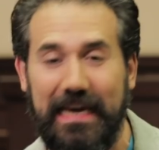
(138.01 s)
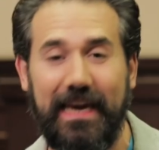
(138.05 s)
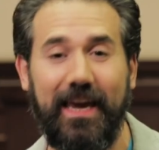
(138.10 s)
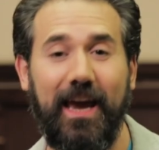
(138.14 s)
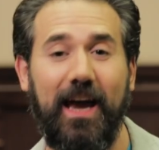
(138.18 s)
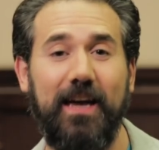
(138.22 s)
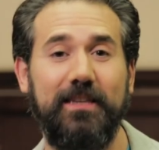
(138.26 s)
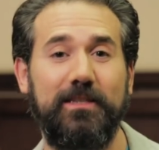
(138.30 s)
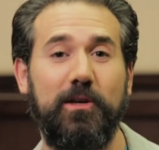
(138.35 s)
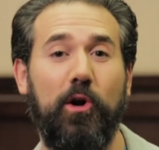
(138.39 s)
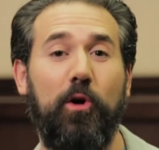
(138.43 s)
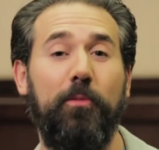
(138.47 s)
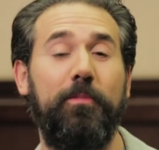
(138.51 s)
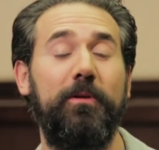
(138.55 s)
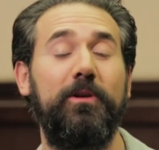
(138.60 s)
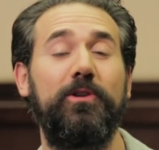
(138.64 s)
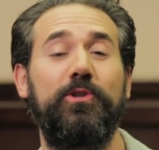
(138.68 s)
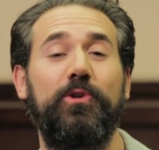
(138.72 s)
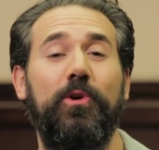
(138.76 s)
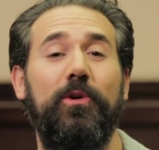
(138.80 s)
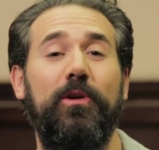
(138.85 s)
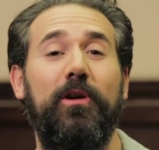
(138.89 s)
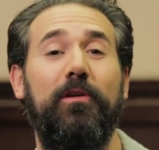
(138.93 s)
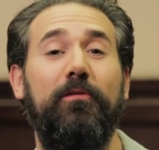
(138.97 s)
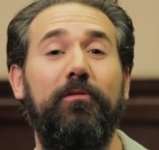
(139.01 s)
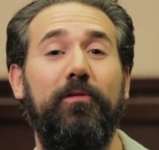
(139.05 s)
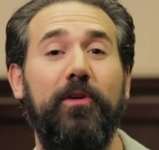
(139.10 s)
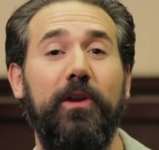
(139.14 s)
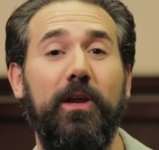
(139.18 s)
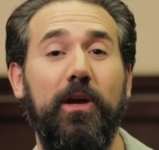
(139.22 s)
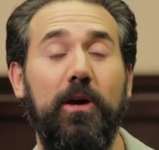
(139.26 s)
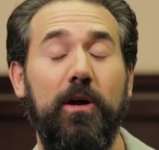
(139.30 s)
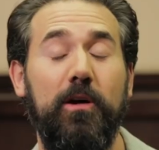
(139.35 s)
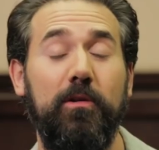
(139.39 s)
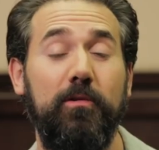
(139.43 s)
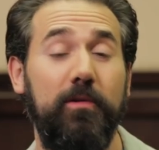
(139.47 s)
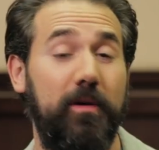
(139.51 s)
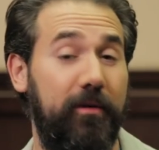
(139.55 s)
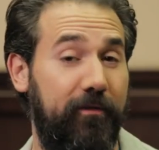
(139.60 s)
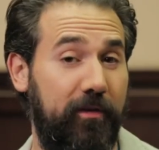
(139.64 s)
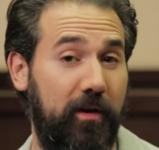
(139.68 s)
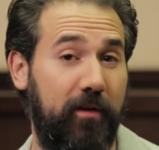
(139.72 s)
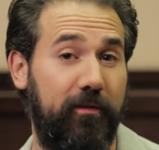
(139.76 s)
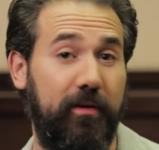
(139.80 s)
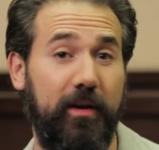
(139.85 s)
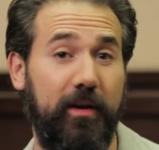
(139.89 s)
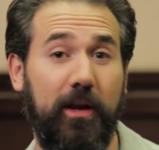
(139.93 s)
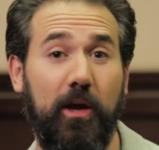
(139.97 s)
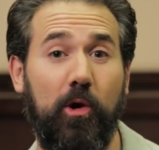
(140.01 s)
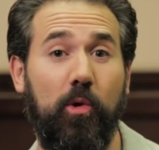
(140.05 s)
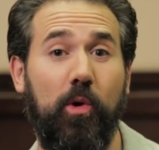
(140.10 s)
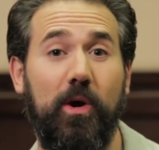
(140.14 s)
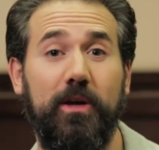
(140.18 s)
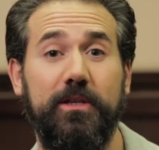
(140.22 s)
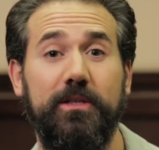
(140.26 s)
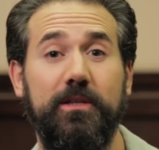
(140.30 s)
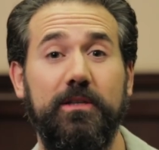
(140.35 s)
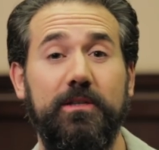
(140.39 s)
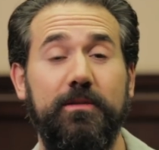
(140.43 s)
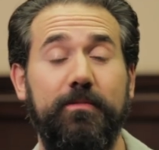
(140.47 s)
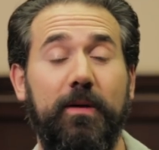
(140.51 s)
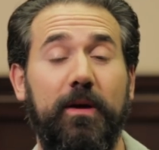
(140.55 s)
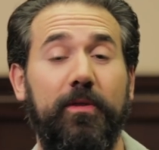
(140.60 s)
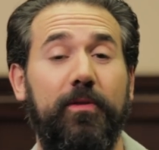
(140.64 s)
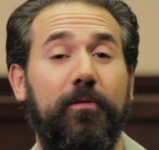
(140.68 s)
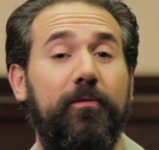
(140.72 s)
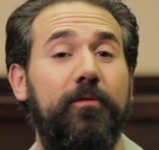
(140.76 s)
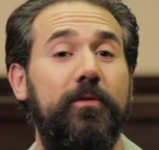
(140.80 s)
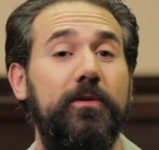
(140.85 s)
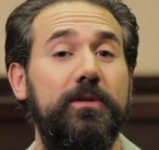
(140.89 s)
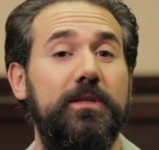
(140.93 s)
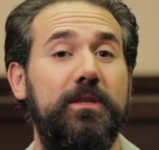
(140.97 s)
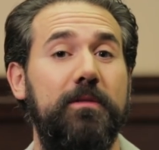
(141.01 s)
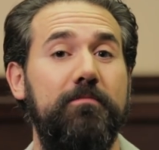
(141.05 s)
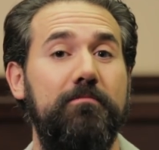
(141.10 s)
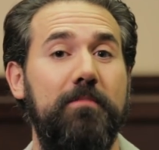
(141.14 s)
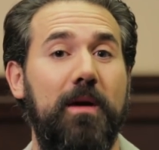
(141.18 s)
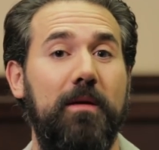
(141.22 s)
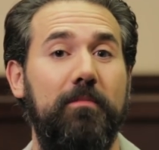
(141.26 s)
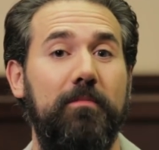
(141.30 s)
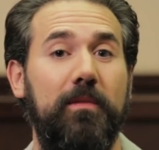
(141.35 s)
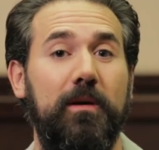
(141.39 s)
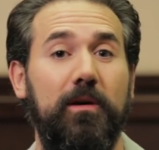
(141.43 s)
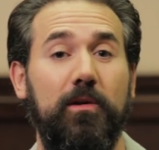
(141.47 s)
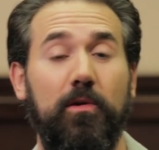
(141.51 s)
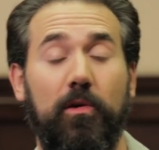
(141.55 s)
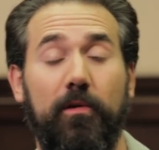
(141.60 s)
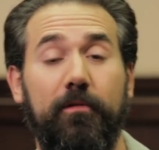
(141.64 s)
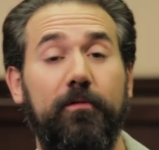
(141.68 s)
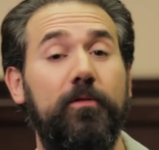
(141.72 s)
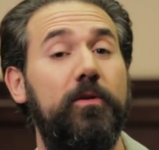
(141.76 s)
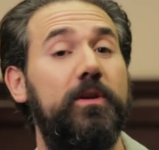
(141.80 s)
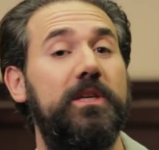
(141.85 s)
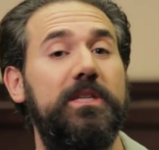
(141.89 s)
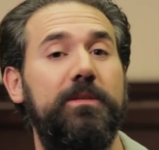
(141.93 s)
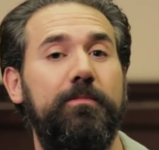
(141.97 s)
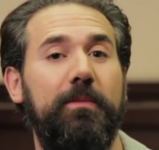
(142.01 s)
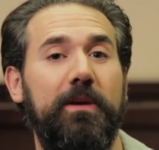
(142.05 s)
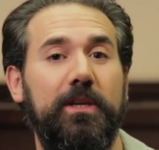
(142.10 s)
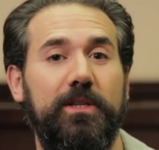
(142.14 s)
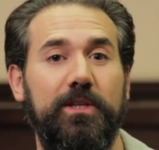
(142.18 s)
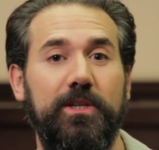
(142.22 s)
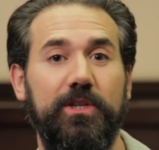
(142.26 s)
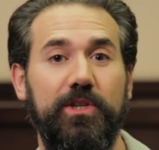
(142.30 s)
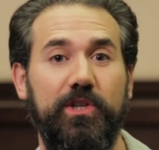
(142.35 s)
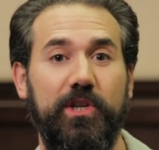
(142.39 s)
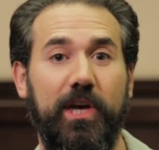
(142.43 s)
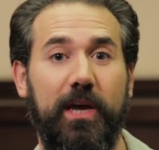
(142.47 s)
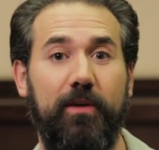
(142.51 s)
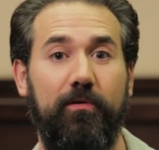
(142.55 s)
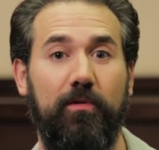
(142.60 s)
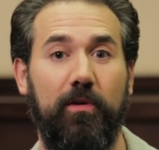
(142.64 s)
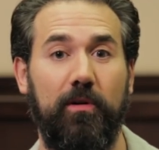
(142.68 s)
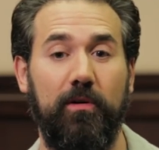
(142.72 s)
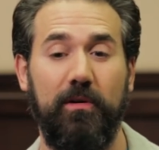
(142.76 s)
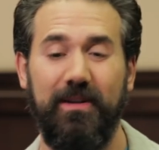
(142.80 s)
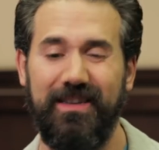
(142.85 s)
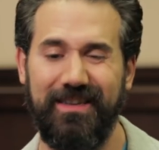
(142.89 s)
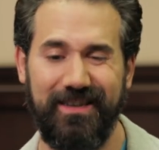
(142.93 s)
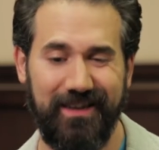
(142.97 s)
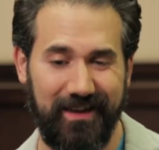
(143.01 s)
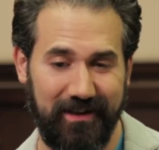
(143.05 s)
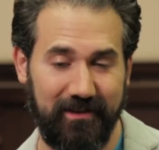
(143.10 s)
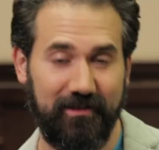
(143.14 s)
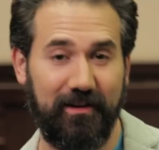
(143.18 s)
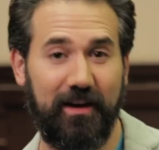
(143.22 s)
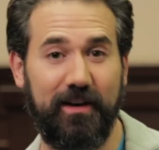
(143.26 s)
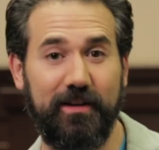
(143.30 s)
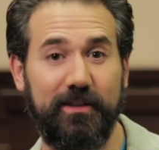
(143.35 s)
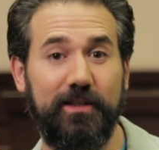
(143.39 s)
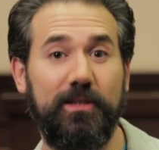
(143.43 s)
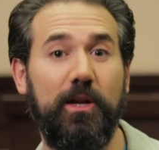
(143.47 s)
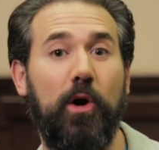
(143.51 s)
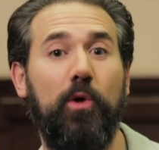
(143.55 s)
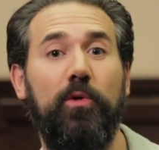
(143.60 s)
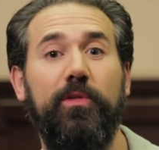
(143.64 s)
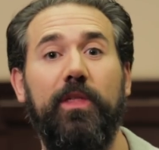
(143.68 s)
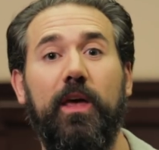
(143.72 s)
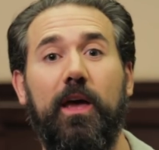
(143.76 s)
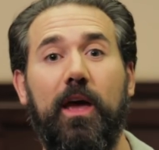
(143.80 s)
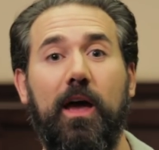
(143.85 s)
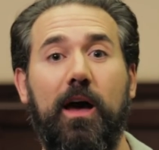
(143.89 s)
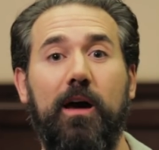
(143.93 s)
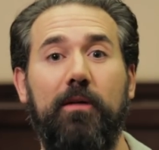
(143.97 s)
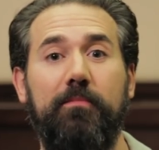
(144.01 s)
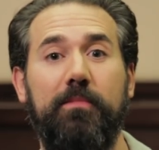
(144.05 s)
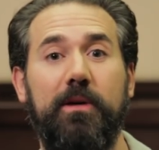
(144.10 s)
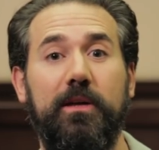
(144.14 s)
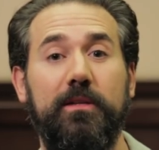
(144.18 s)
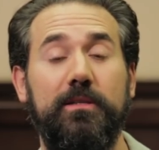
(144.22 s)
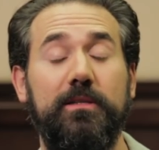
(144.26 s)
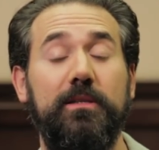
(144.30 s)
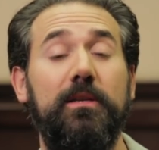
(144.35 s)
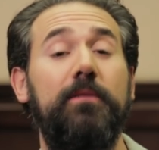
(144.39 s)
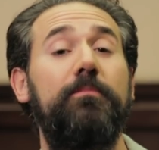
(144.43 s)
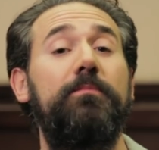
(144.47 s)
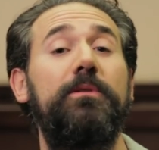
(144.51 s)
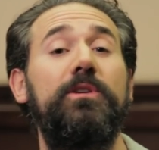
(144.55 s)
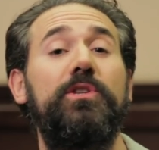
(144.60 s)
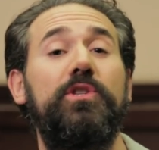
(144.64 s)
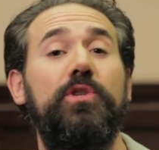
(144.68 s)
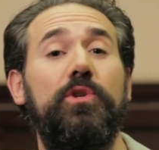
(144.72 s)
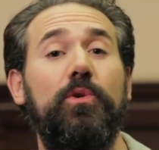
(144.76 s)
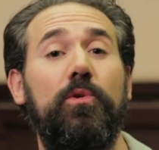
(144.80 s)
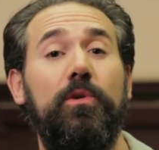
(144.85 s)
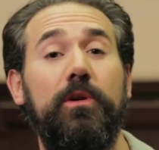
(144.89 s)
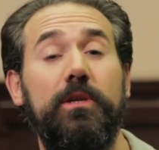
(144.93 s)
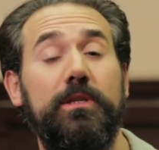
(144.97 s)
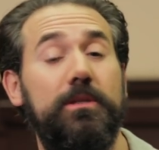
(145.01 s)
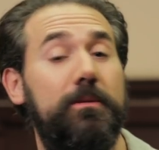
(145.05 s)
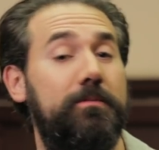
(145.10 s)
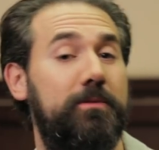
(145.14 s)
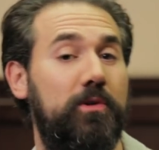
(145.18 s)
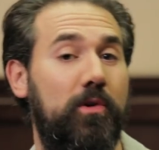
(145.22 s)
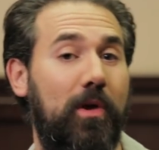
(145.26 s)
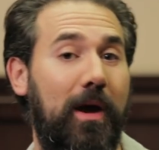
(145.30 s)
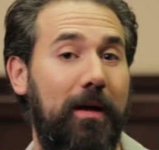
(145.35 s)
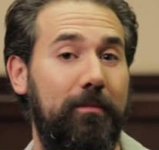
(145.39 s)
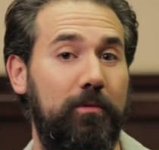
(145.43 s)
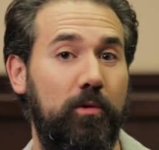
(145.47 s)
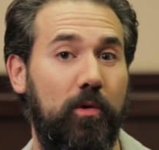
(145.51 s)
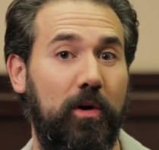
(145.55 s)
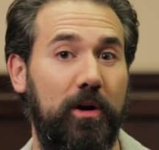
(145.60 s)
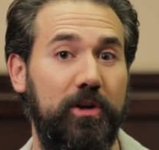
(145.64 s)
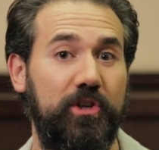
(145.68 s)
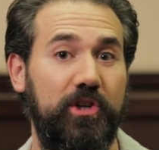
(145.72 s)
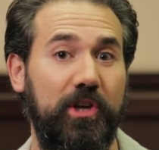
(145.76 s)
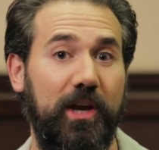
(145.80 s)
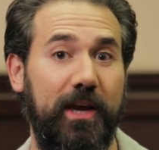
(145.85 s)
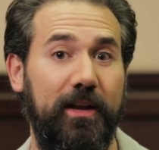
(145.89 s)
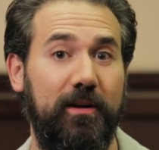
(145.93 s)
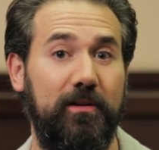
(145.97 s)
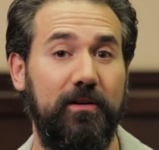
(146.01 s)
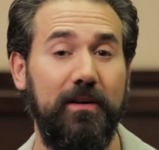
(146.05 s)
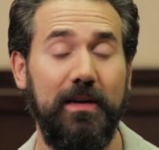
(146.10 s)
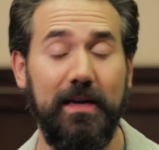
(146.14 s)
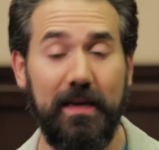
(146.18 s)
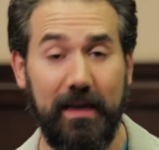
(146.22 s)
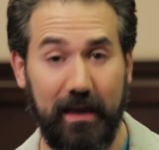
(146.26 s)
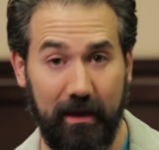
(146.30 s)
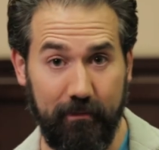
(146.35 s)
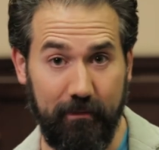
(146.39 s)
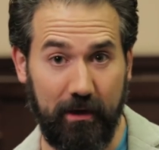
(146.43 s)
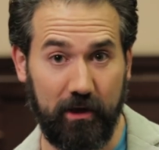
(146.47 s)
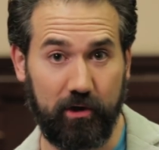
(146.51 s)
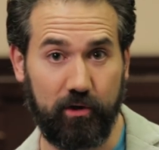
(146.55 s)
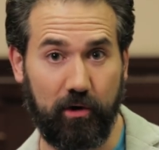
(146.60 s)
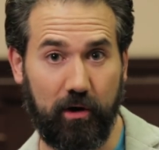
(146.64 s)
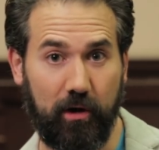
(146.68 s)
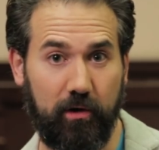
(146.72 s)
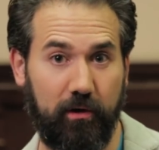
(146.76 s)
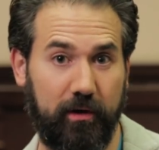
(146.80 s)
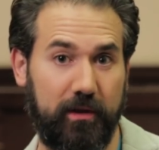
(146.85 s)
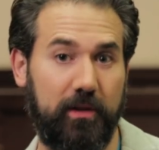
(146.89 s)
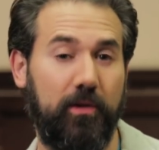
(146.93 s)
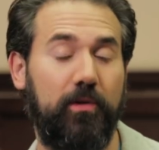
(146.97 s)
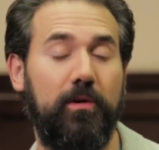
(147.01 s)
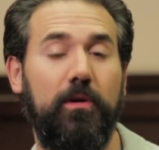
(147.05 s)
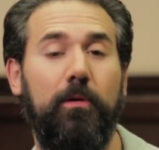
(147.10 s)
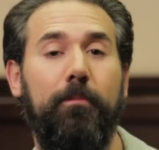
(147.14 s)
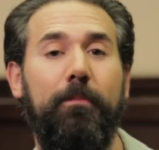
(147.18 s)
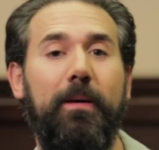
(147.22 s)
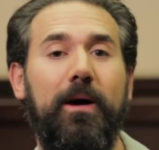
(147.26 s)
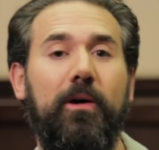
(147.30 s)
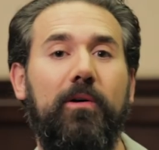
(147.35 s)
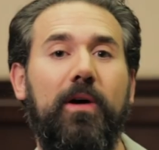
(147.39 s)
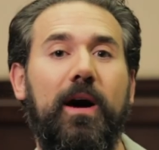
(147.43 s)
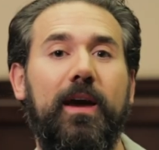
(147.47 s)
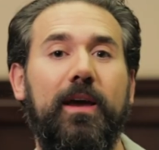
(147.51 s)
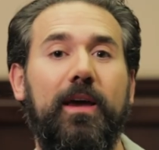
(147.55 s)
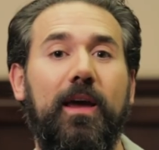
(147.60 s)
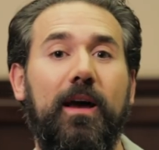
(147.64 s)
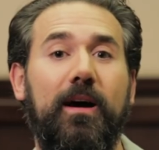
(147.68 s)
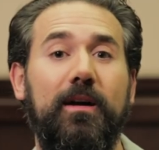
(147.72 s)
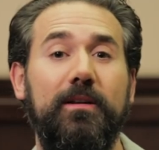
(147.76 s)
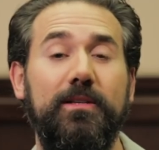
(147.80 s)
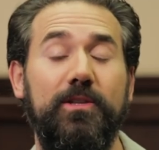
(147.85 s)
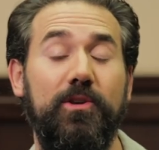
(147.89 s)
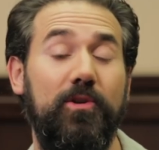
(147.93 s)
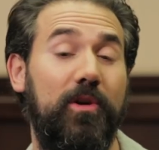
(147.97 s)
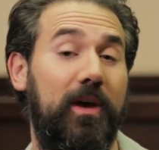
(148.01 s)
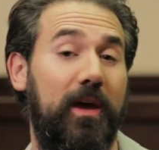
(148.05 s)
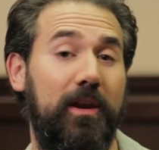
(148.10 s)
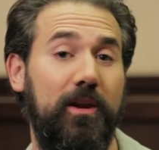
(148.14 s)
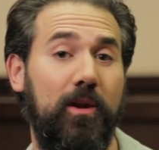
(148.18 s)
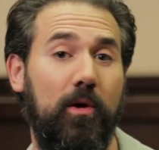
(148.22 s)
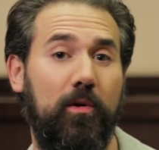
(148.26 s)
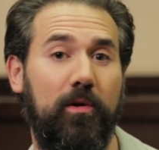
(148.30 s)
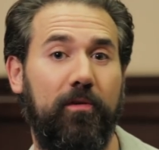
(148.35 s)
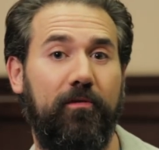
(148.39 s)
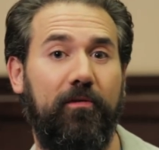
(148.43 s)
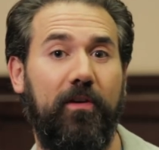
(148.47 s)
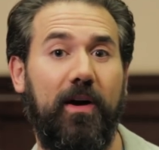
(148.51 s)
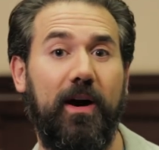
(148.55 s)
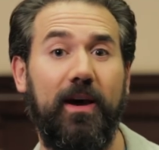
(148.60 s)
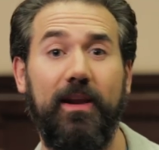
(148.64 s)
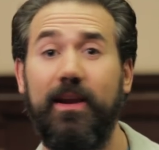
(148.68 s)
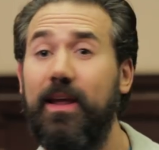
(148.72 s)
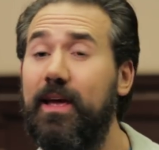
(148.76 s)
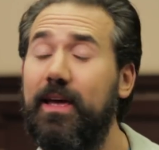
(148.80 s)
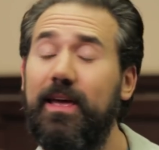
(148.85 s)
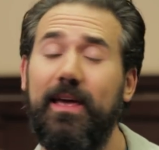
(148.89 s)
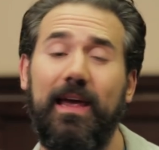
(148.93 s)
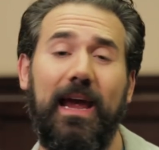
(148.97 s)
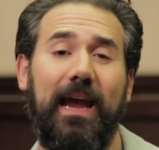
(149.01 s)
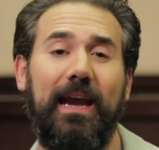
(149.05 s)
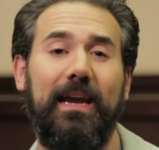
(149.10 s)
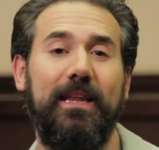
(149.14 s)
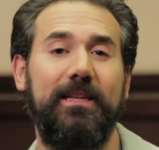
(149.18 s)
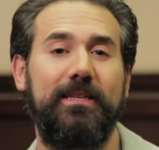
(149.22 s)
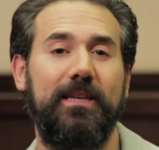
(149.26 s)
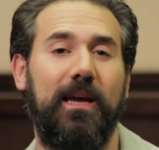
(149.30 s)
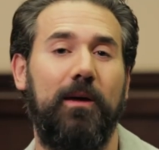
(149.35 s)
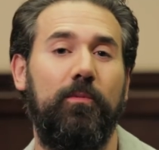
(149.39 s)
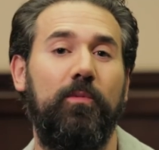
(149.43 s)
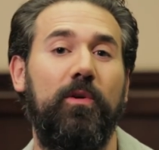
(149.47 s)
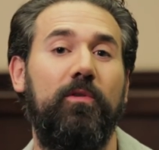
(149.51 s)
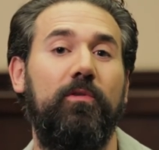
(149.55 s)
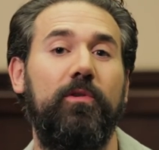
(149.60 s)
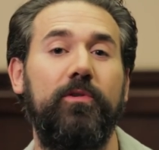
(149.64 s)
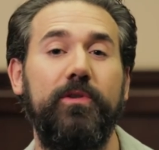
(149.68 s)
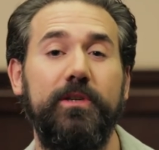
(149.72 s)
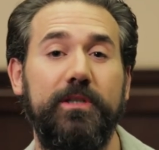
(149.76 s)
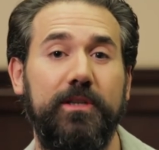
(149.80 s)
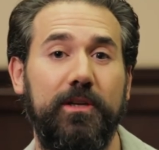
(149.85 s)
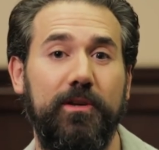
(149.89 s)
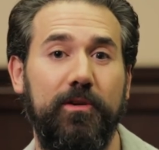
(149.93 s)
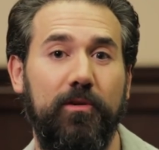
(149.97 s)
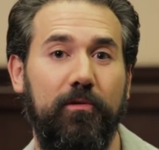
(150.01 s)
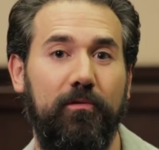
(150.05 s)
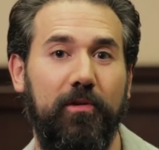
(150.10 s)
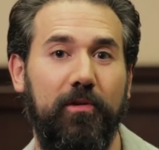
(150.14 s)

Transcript: Hey guys, I hope you enjoyed our video. If you have any questions about the First Amendment or free speech in general, let us know in the comments. And be sure to subscribe to our channel and make sure to click the little bell icon so you get notified anytime we release a new